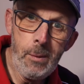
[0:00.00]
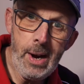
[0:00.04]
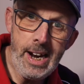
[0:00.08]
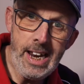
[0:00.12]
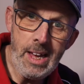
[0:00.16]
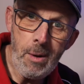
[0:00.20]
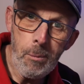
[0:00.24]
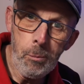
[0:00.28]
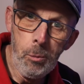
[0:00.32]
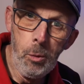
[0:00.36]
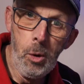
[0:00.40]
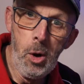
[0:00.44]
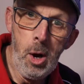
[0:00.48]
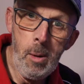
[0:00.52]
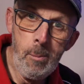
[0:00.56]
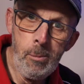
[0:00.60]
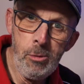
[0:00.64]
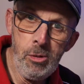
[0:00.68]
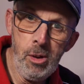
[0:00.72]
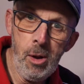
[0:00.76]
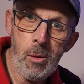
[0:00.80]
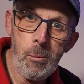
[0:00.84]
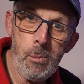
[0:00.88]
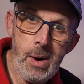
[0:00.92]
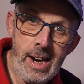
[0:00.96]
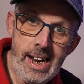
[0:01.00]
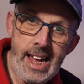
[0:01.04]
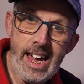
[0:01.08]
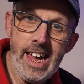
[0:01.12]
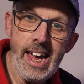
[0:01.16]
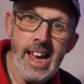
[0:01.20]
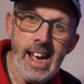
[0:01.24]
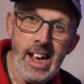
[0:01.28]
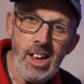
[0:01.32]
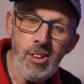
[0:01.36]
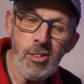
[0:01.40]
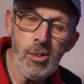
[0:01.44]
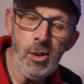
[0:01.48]
when it warms up, when it
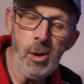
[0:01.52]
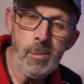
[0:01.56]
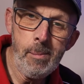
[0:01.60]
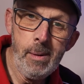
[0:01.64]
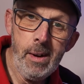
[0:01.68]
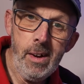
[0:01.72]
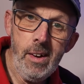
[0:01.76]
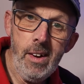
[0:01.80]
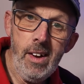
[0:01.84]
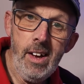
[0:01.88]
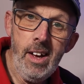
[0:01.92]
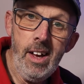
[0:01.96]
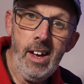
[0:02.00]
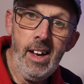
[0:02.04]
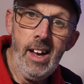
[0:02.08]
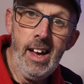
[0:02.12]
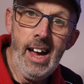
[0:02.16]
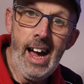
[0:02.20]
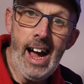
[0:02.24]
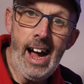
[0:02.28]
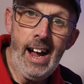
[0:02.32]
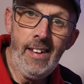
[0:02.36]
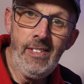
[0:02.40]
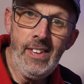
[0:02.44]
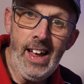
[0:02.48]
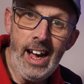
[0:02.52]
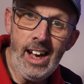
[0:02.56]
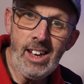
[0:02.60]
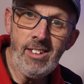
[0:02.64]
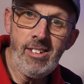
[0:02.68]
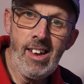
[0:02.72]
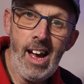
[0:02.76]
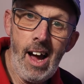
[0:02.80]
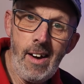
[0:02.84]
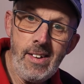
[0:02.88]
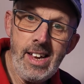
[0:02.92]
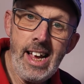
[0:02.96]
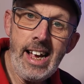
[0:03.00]
heats up, and
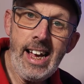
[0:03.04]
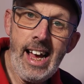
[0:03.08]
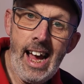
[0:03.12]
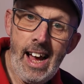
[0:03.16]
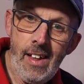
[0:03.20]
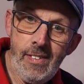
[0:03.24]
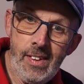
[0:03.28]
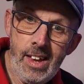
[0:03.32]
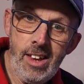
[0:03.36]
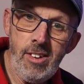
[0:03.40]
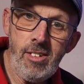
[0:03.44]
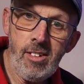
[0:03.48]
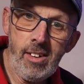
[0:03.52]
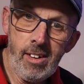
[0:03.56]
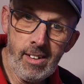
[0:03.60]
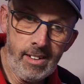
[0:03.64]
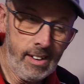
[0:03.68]
that's how you get this